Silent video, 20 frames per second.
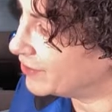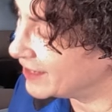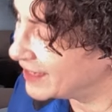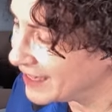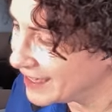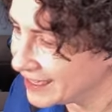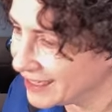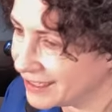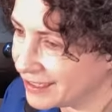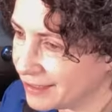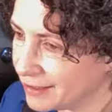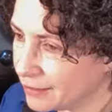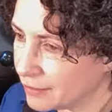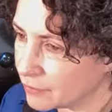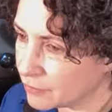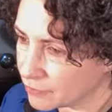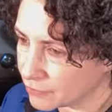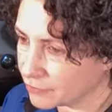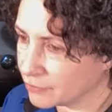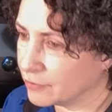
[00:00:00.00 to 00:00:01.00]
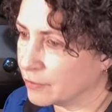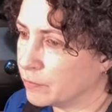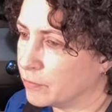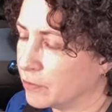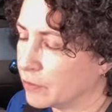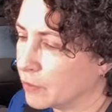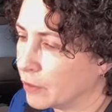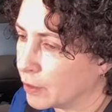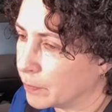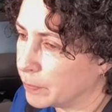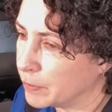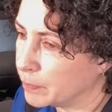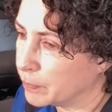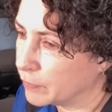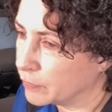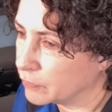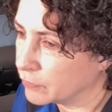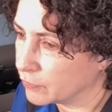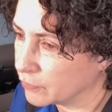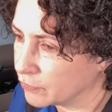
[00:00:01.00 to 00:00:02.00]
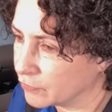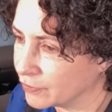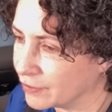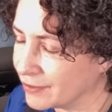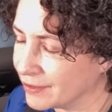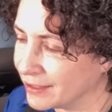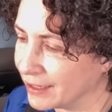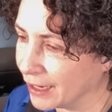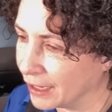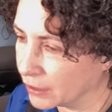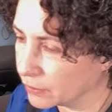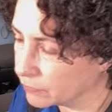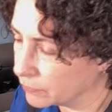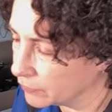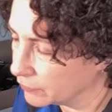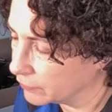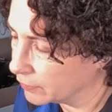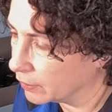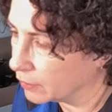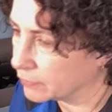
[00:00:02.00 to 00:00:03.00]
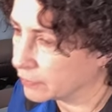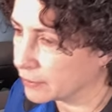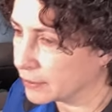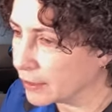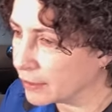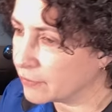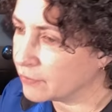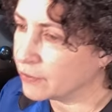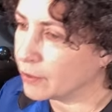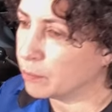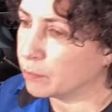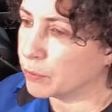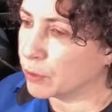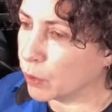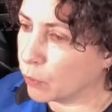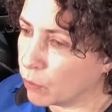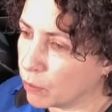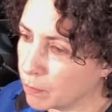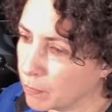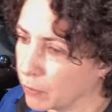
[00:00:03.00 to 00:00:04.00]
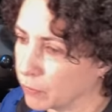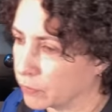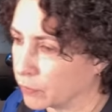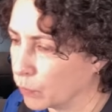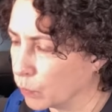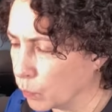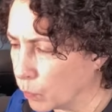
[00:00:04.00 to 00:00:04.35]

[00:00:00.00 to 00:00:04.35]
to heating systems, a lot of people just see the end result, and that is the blower motor.